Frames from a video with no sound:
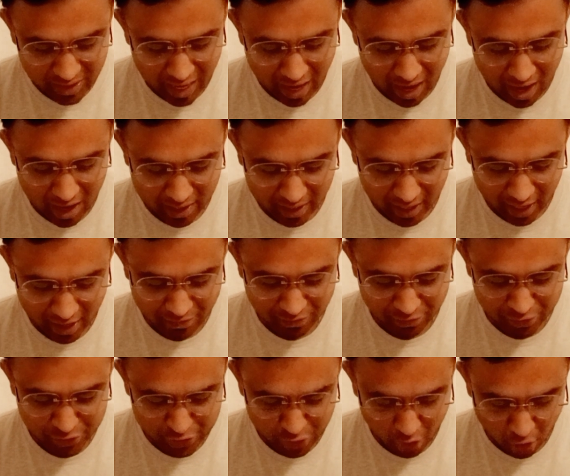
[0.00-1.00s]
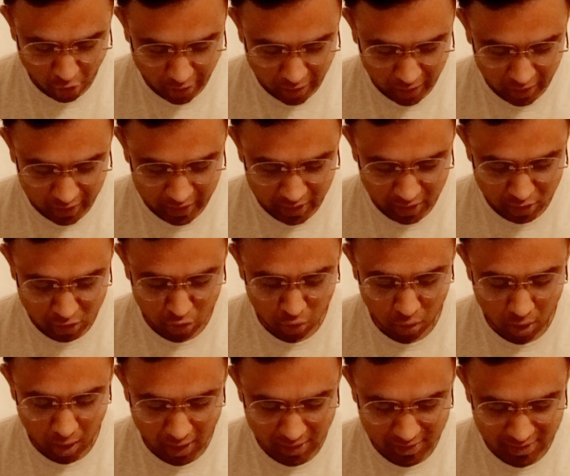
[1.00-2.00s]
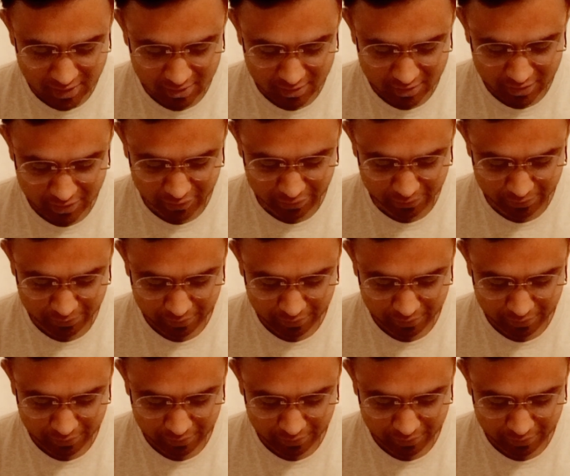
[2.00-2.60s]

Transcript: arrive shortly to assist you.